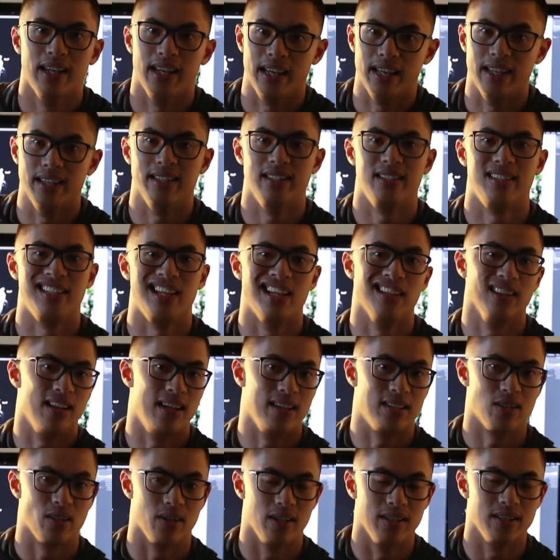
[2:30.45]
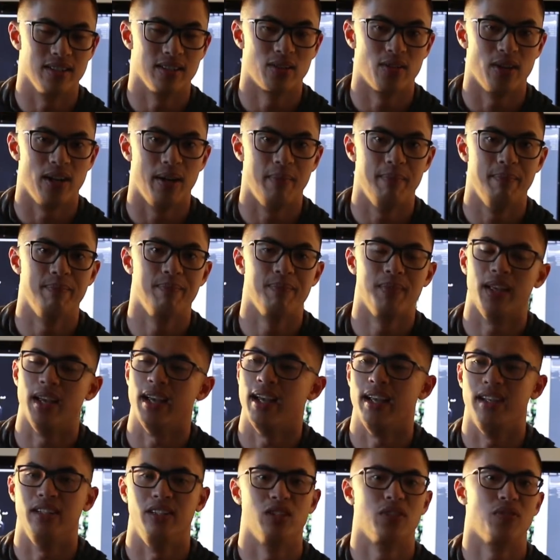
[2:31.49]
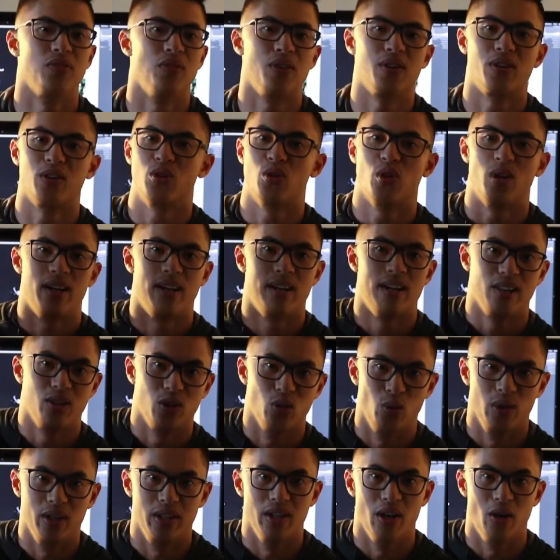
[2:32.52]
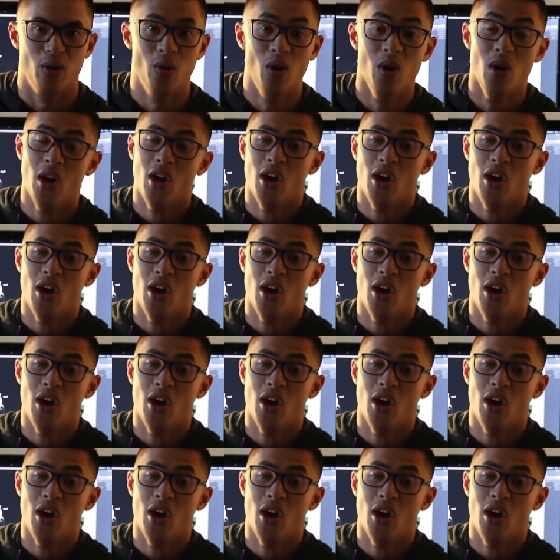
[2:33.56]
is to get likes on Instagram, hey, just fucking throw it out the window.